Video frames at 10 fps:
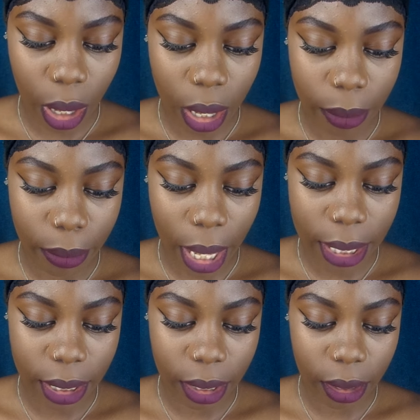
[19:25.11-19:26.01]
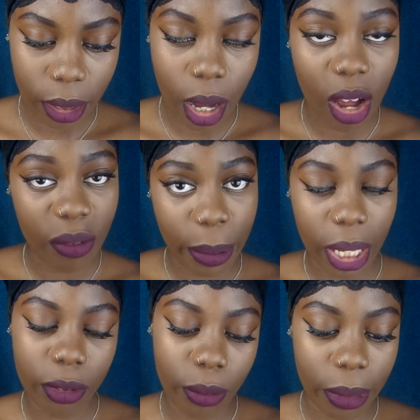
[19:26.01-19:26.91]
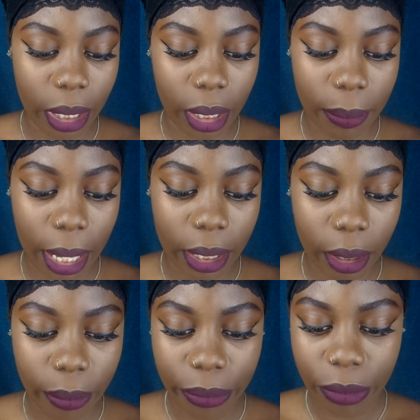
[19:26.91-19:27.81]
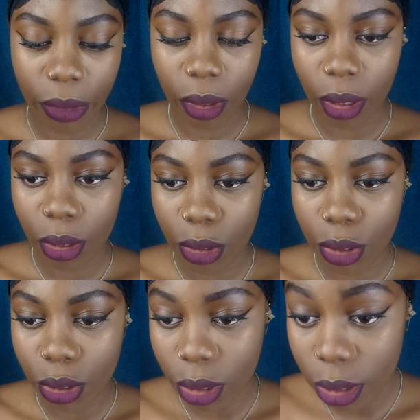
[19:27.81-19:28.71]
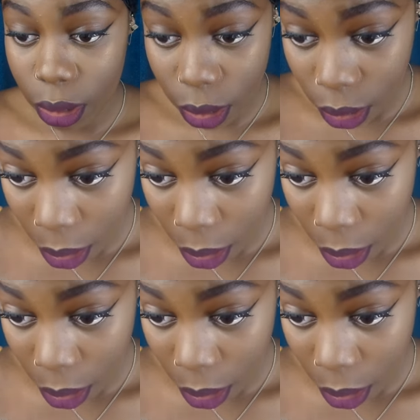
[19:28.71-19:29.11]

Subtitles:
I'm adding Half Baked from the Naked palette, just